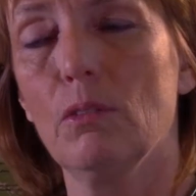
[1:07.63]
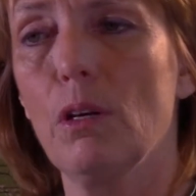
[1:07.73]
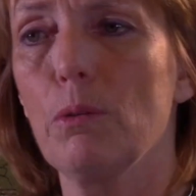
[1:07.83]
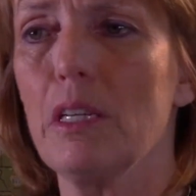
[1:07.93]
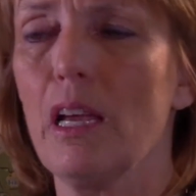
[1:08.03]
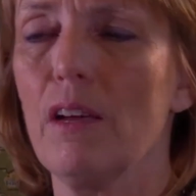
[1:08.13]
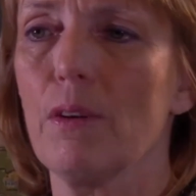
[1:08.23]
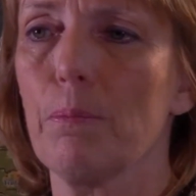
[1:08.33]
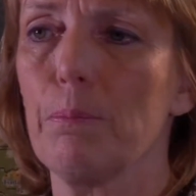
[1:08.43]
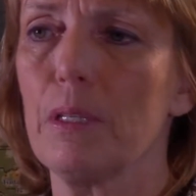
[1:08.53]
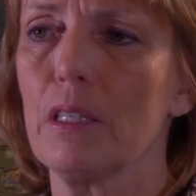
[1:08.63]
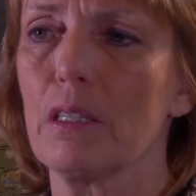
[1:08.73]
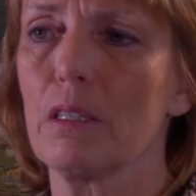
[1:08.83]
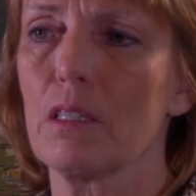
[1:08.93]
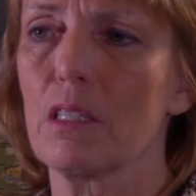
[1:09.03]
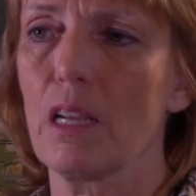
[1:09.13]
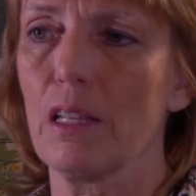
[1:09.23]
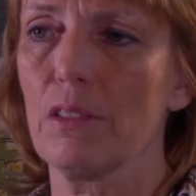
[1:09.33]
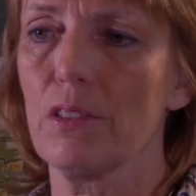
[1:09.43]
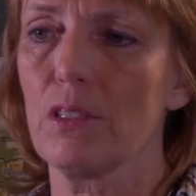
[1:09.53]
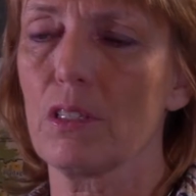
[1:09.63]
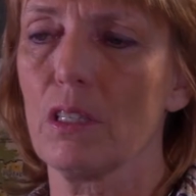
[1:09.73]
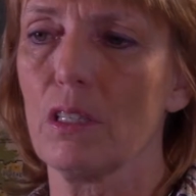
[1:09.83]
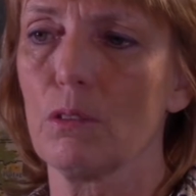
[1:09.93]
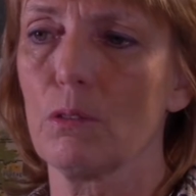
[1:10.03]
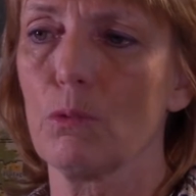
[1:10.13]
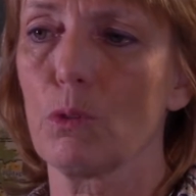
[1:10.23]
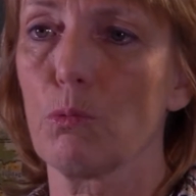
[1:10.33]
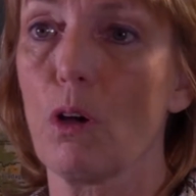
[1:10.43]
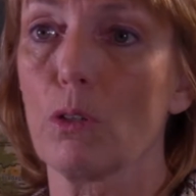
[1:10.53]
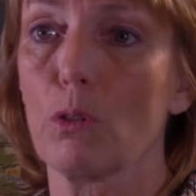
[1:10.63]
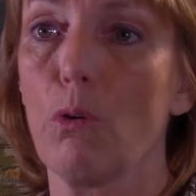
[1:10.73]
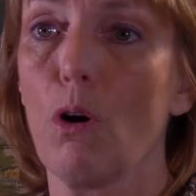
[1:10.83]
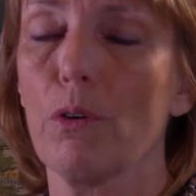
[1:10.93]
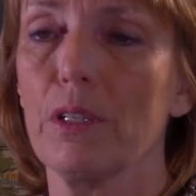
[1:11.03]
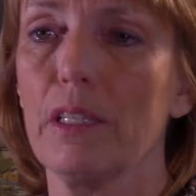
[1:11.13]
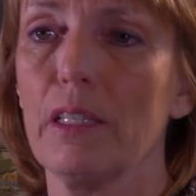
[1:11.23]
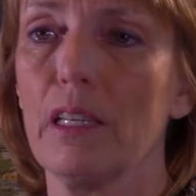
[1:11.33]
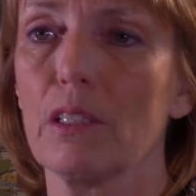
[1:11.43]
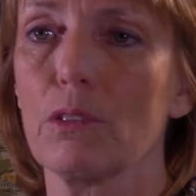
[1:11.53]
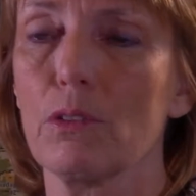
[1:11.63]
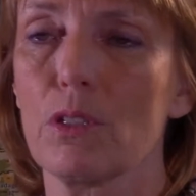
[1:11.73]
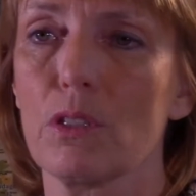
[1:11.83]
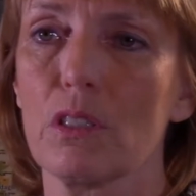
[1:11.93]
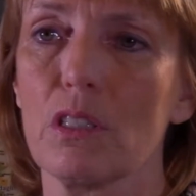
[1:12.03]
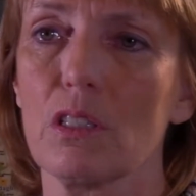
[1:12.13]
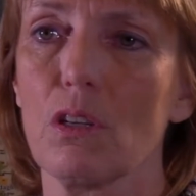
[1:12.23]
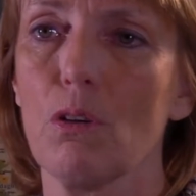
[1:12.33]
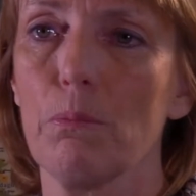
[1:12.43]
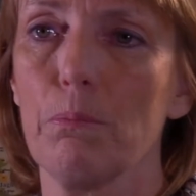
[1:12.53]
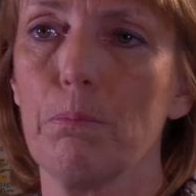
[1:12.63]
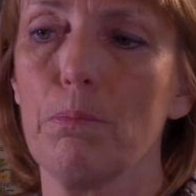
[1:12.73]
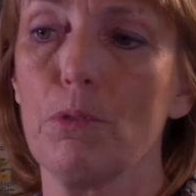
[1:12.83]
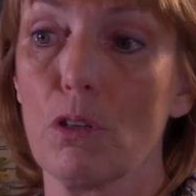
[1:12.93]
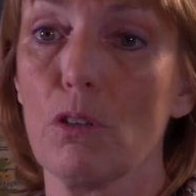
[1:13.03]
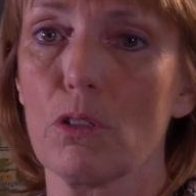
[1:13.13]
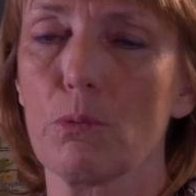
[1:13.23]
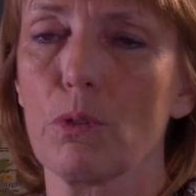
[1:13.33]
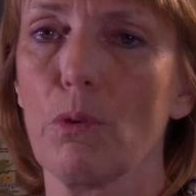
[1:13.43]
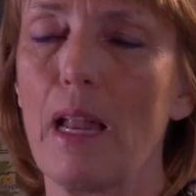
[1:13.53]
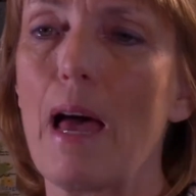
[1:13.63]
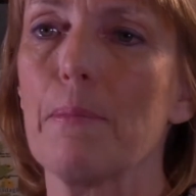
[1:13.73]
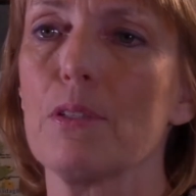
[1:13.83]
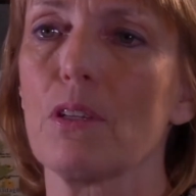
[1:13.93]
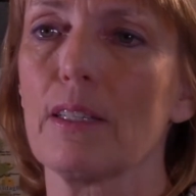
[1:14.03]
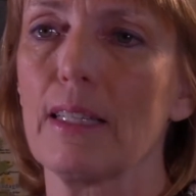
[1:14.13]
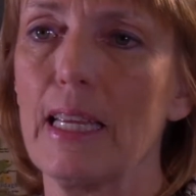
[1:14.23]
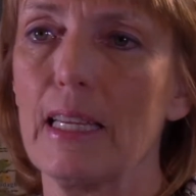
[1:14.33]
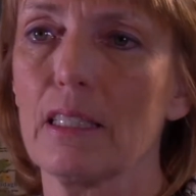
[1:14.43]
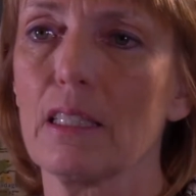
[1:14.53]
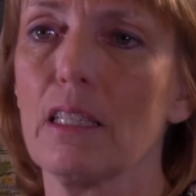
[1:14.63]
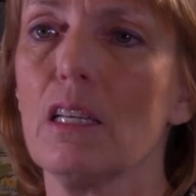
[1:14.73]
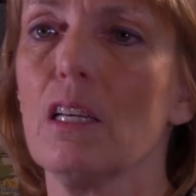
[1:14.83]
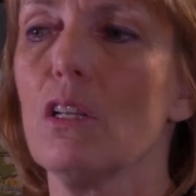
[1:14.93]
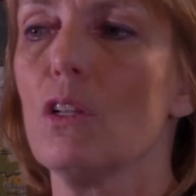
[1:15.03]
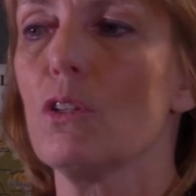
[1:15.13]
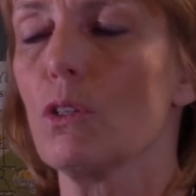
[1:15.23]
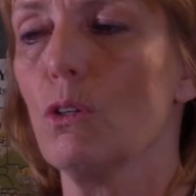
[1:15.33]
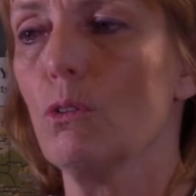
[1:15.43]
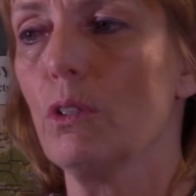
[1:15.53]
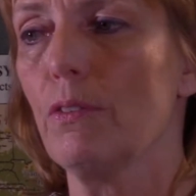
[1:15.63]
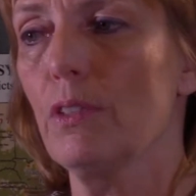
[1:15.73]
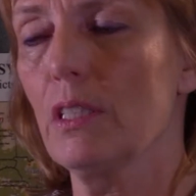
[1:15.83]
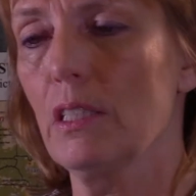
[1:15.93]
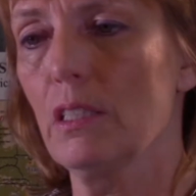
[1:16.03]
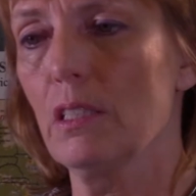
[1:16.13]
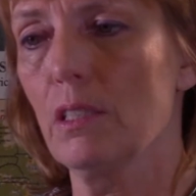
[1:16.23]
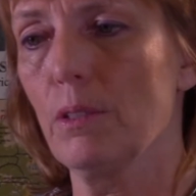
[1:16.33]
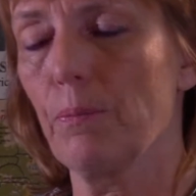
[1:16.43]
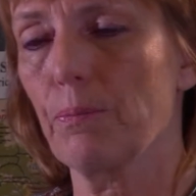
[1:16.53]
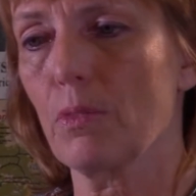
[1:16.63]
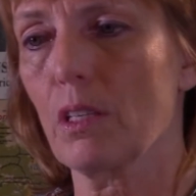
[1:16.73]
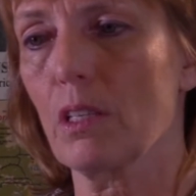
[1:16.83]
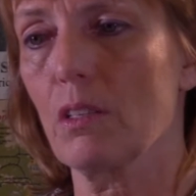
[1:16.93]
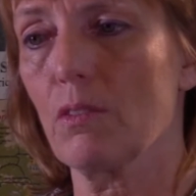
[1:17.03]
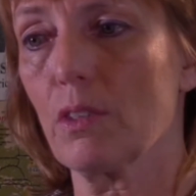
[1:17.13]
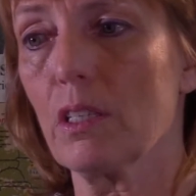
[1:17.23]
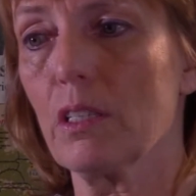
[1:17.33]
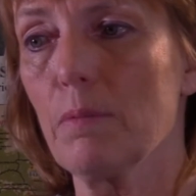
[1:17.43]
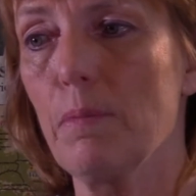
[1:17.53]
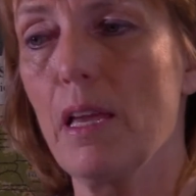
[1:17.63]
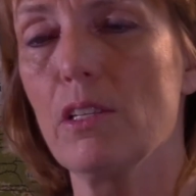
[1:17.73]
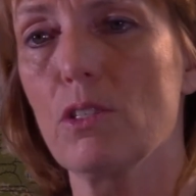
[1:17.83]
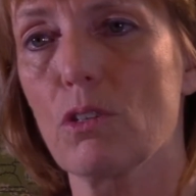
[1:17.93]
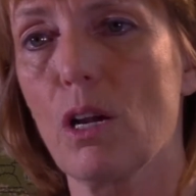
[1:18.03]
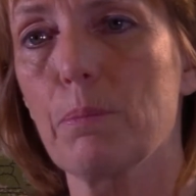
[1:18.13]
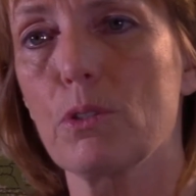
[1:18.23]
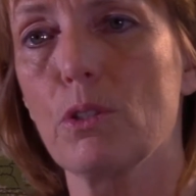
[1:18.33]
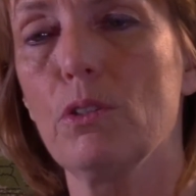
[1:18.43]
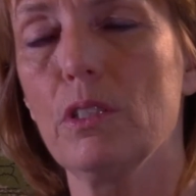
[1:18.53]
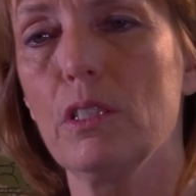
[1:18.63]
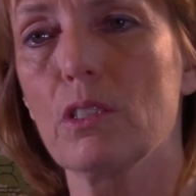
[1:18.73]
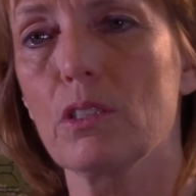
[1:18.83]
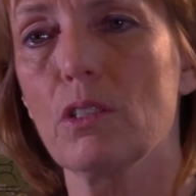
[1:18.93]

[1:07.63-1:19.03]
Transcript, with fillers: Well, we have a big challenge uh, with water quality, and of course, this all starts with what happens on land. So if you can um, really manage your opportunities